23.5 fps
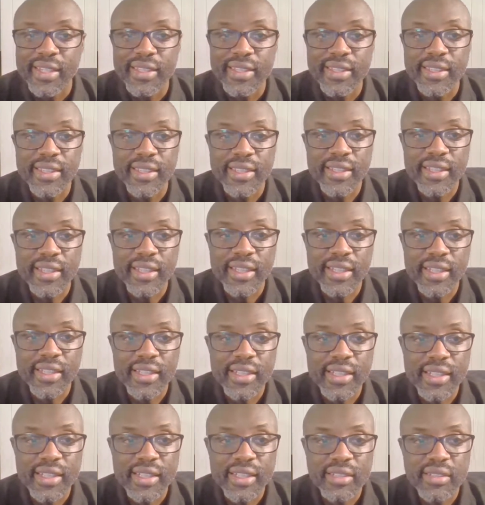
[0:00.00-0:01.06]

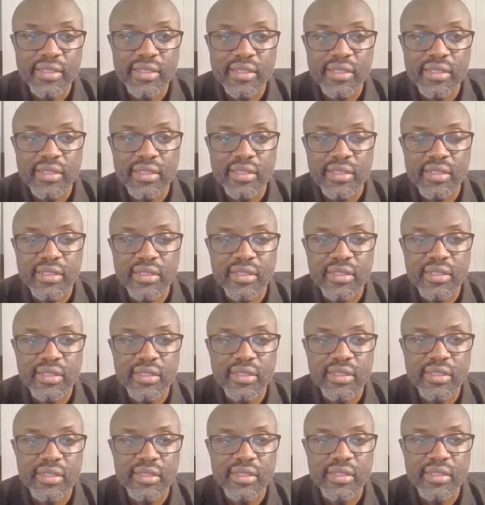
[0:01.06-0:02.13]
yes,
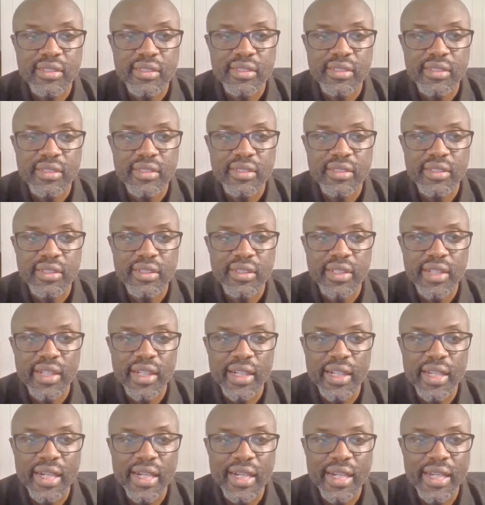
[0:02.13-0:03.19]

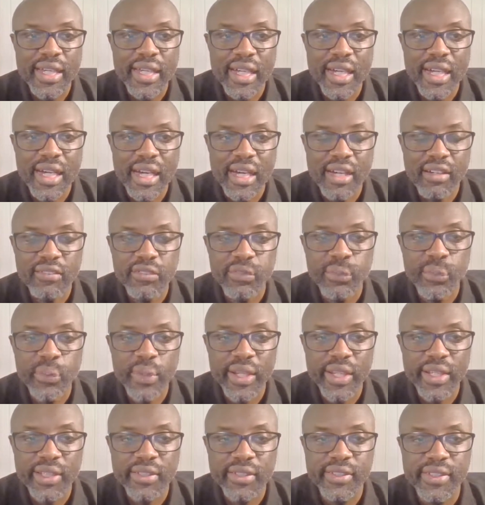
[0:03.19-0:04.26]
I have
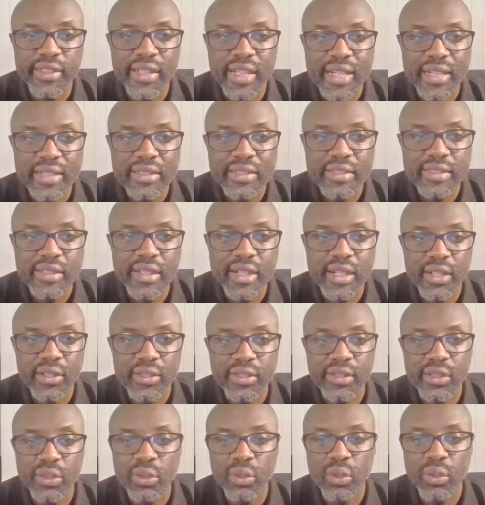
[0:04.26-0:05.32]
read that
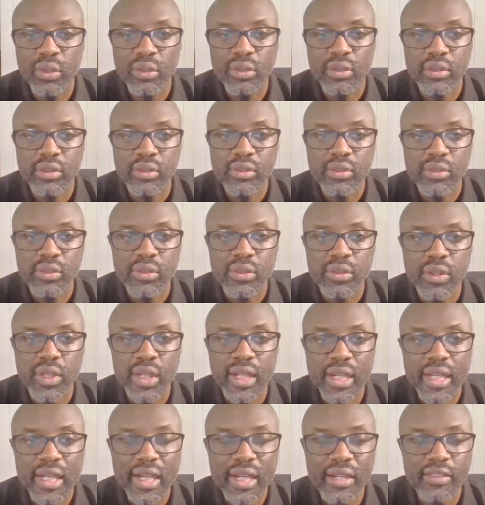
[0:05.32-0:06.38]
article.
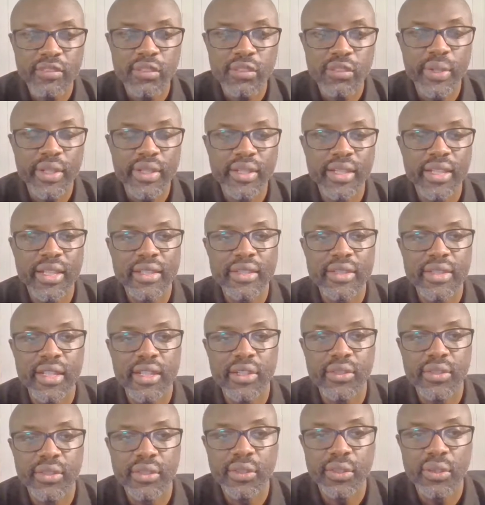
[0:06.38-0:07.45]
I have read that
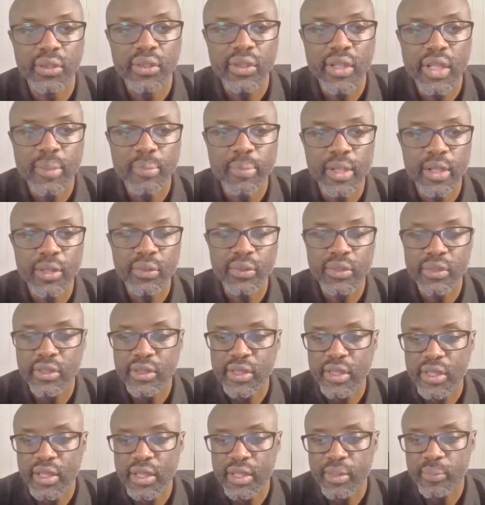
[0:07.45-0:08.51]
article about
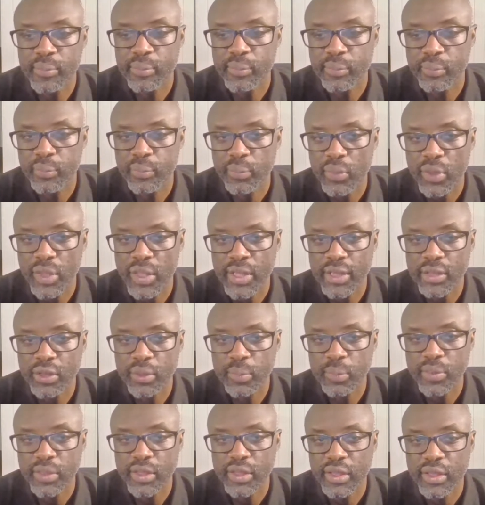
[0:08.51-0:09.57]

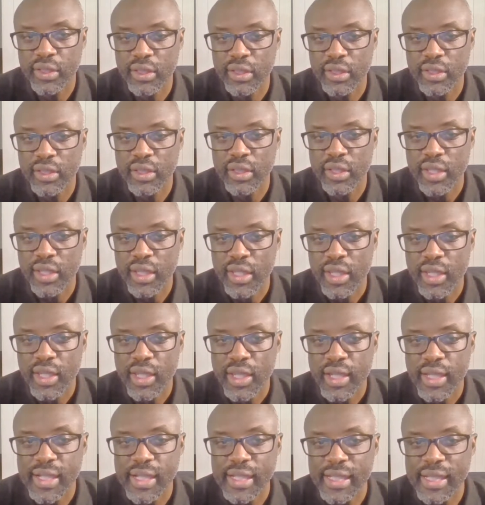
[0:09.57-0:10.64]
adopting.
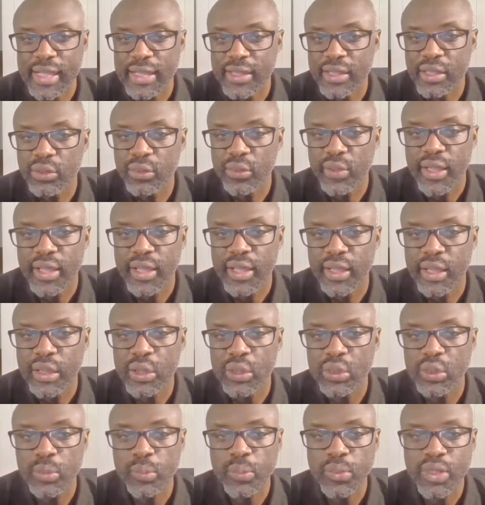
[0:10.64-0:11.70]
I didn't know he had a
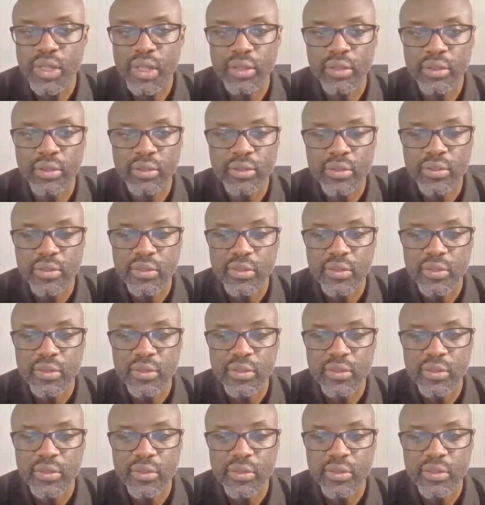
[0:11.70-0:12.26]
YouTube channel.